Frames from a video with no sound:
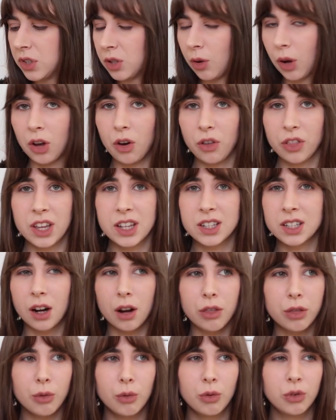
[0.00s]
So I got this and
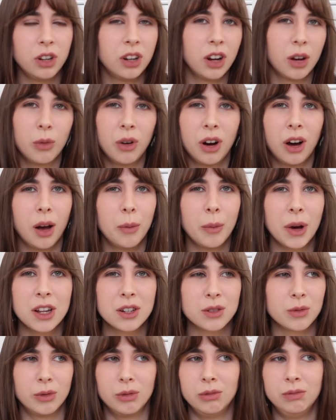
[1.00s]
I thought, you know what, I might
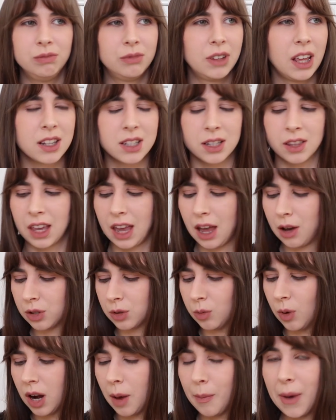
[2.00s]
as well get something
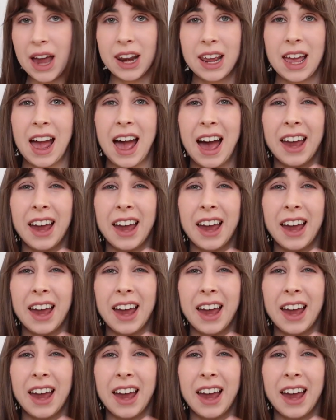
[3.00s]
else when I'm at it.